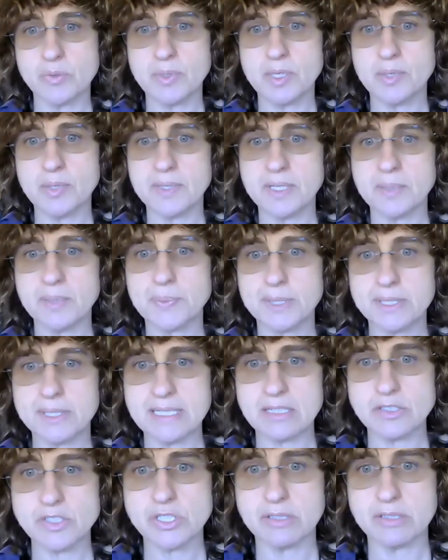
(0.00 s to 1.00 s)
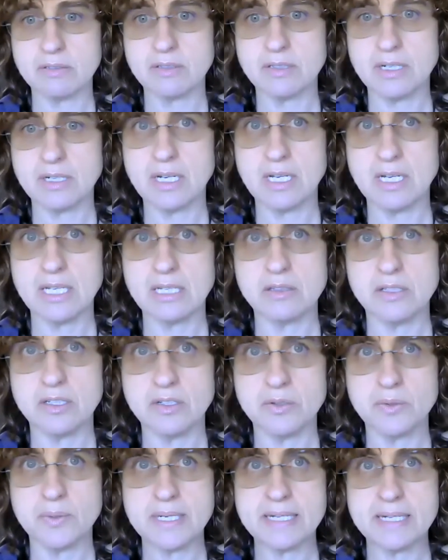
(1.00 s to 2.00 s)
property protection in the
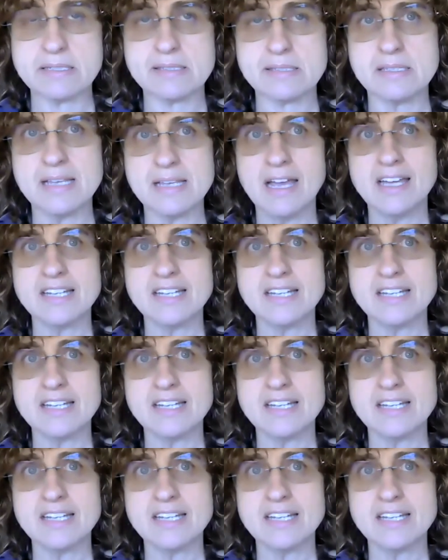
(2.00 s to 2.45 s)
US.